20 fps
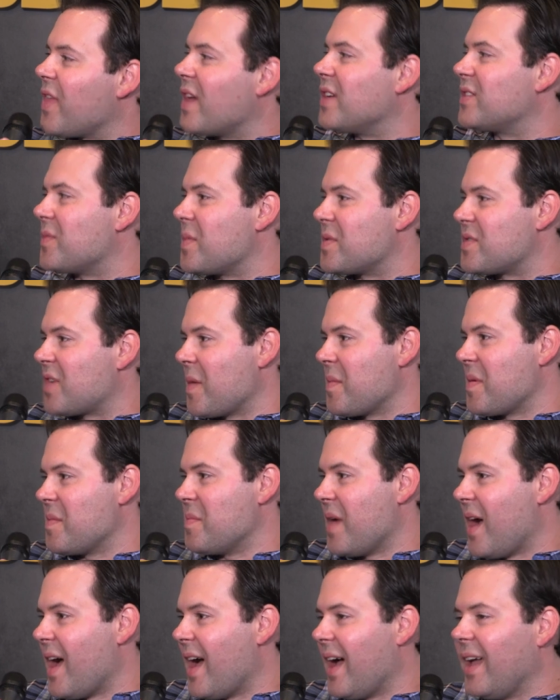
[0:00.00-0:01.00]
Thanks so much for
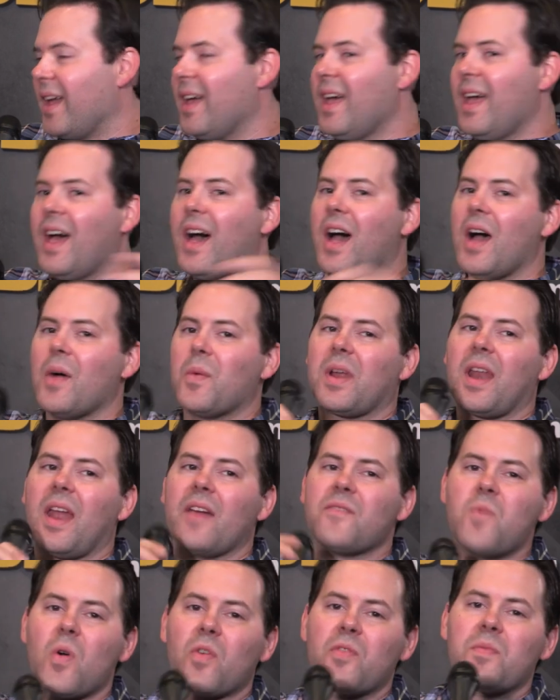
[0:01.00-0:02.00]
coming by. We're going to
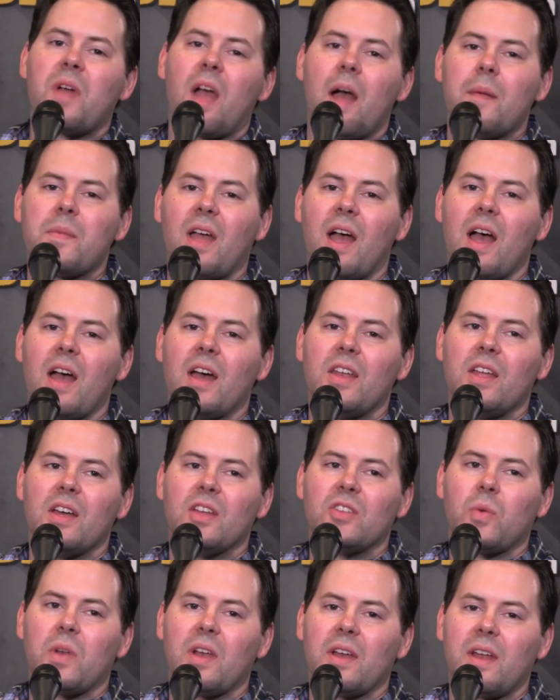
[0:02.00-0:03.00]
have more from Comic-Con
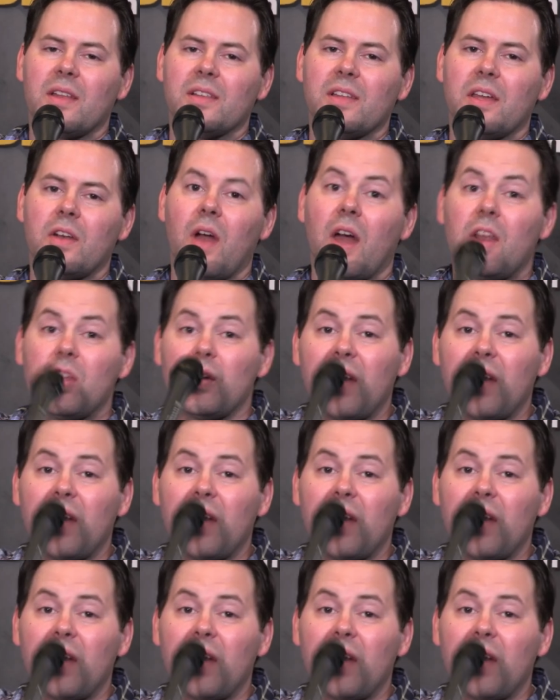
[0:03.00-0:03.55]
2019 later on.